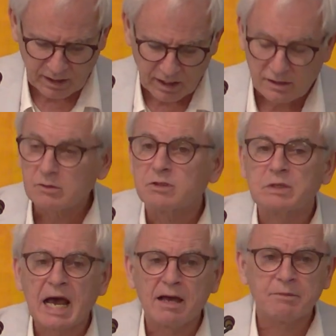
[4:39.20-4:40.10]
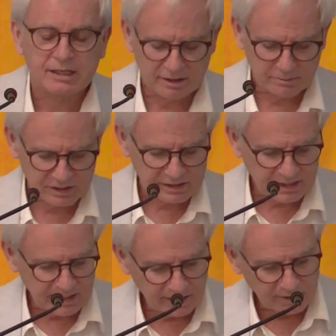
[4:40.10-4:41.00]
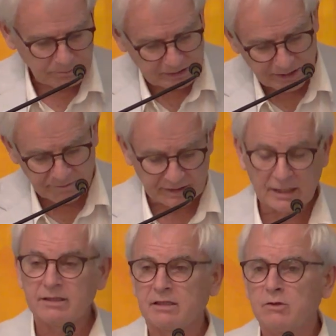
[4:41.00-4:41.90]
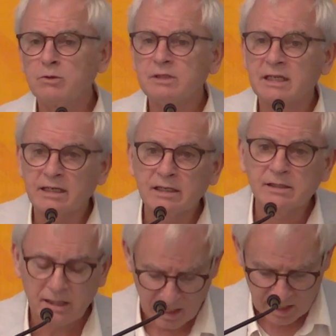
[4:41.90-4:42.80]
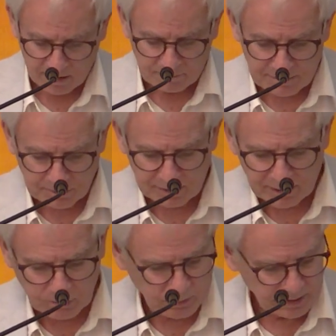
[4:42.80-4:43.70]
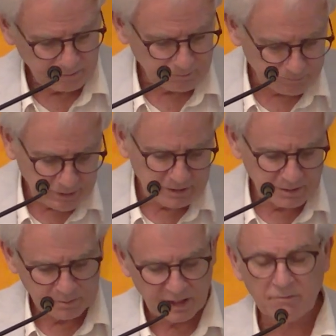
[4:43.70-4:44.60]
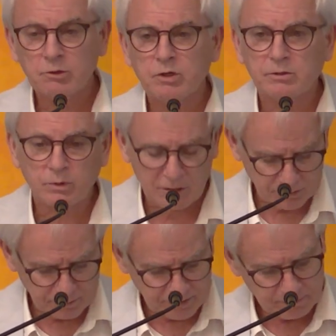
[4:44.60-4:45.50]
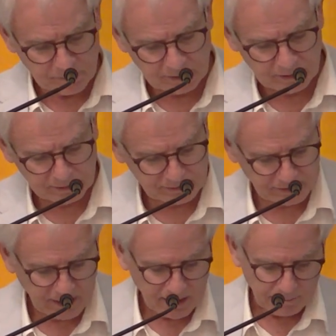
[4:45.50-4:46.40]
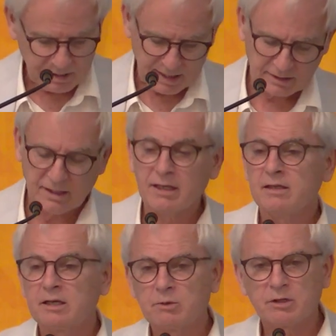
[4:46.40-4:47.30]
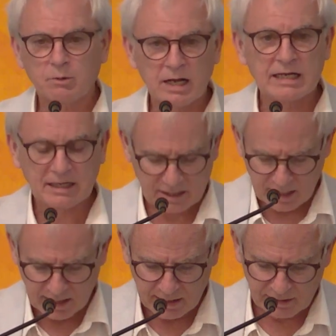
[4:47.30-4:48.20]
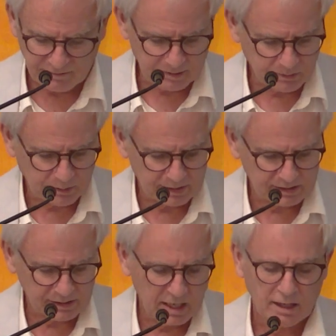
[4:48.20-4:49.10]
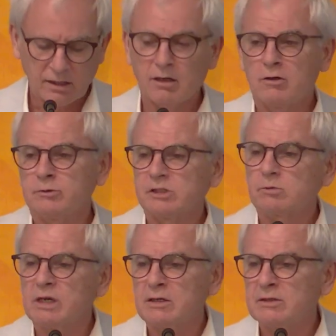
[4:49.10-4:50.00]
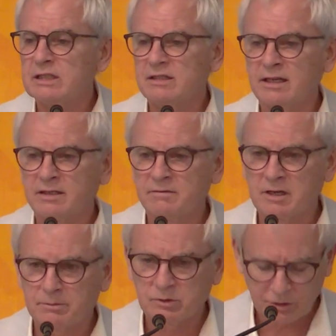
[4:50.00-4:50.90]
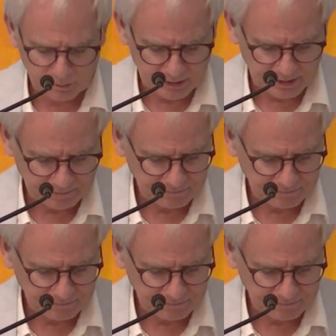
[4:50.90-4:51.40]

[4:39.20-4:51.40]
So do not make the mistake of believing that in the old days, people immigrated for freedom, everyone welcomed them because back then they were the right kind of immigrants and all was well in the land of opportunity.